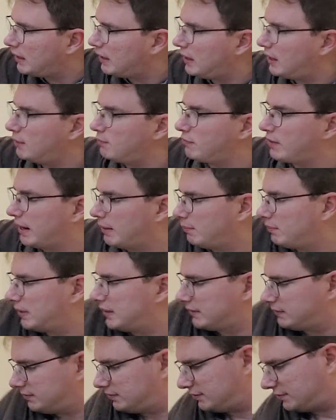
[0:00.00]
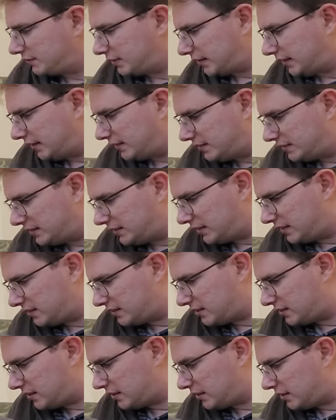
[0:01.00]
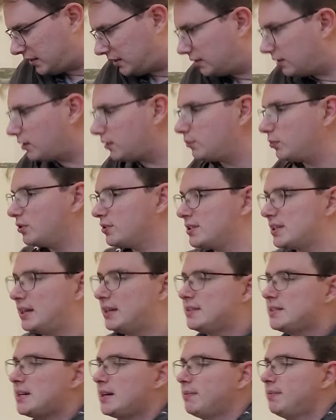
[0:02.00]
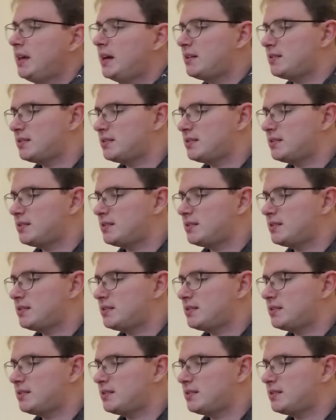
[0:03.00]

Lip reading: I'm rambling. Right, let's no more sellotape that